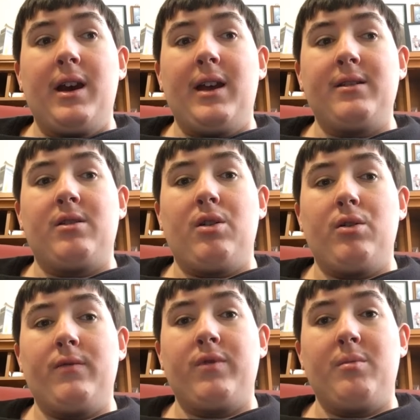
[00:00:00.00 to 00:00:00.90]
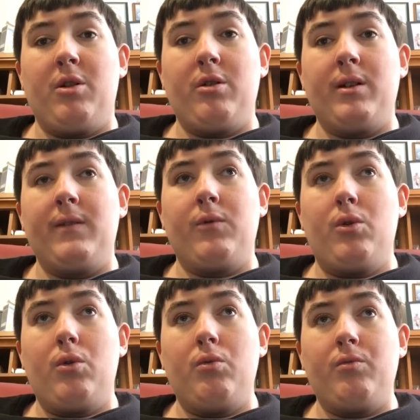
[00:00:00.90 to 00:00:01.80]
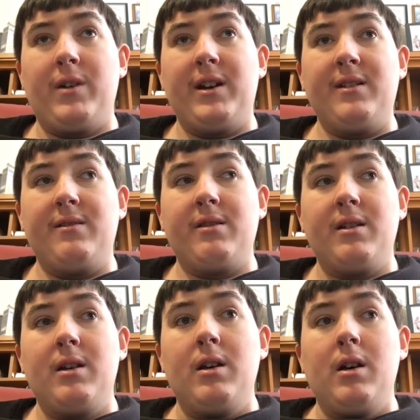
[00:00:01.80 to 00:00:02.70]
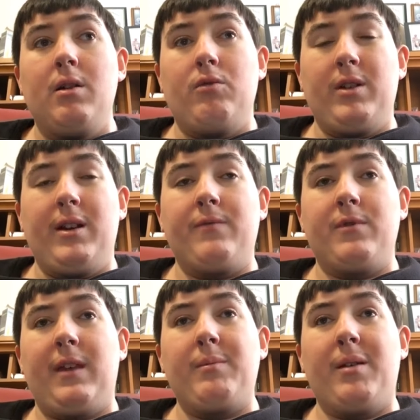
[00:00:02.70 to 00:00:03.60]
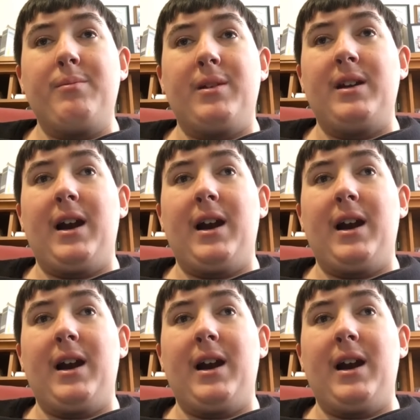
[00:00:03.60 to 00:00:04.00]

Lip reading: and to turn from her evil ways, whatever they may be.